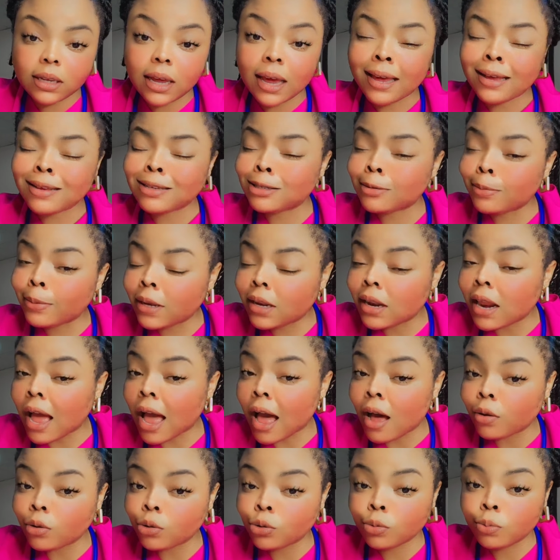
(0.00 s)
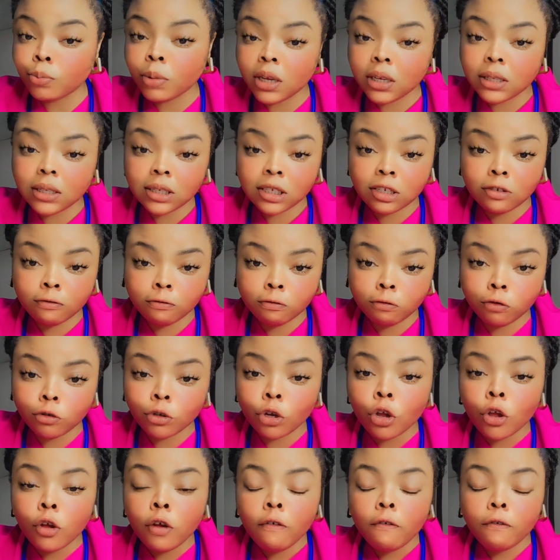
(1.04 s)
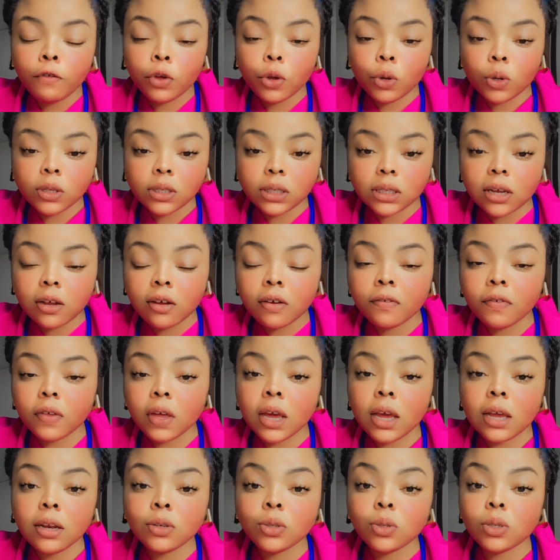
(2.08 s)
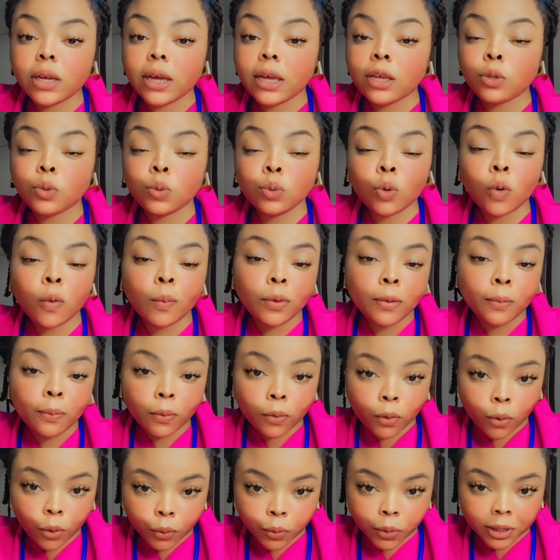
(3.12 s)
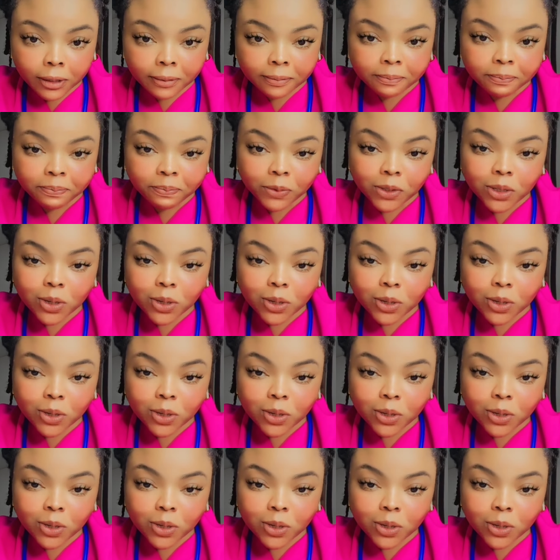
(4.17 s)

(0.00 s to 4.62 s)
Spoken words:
I explain how to make this food for yourself, and so that it will not be boring.